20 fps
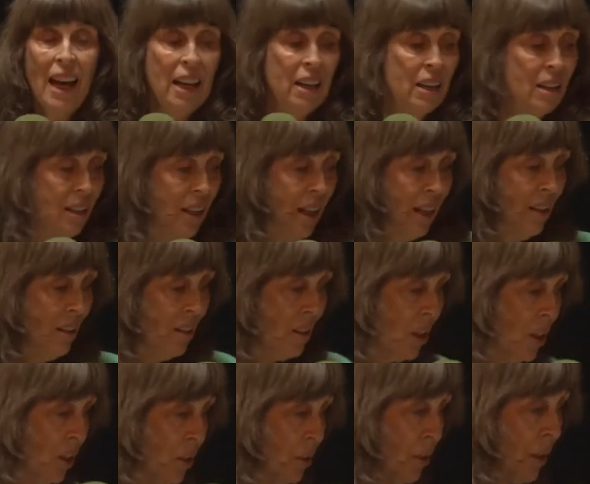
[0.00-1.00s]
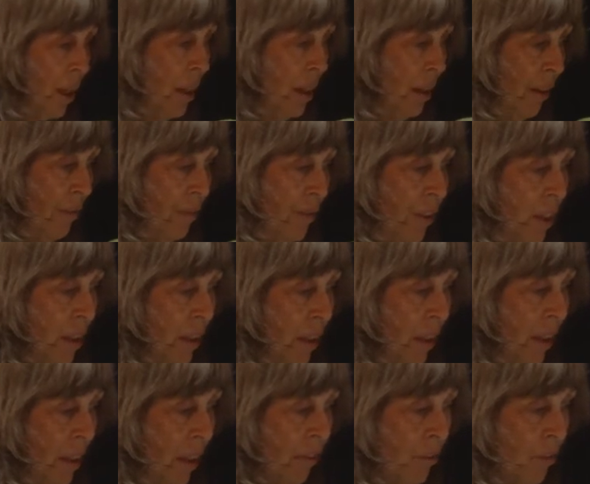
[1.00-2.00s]
And it tends to create a
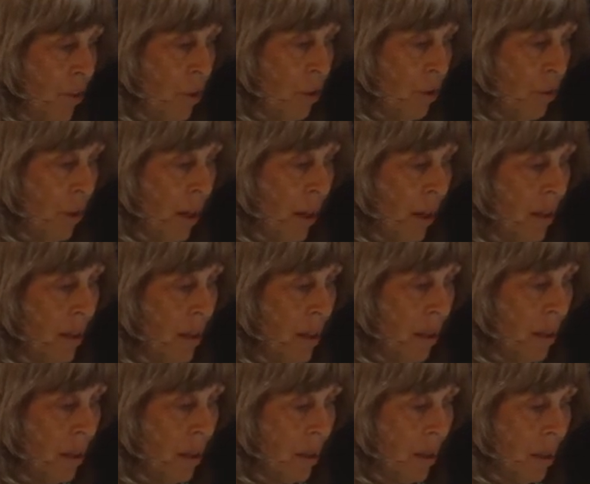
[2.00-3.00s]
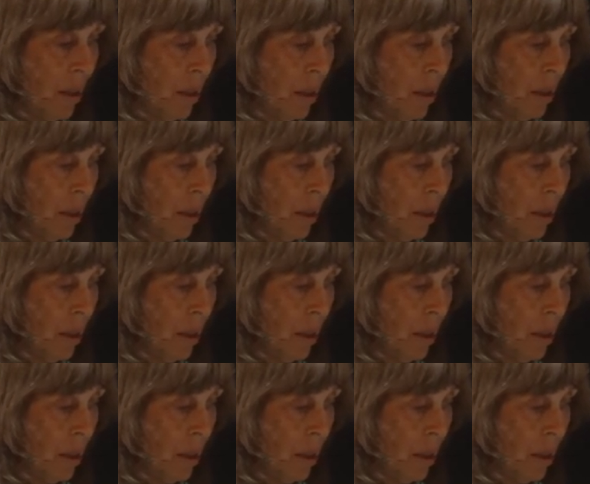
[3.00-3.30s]
feeling of trust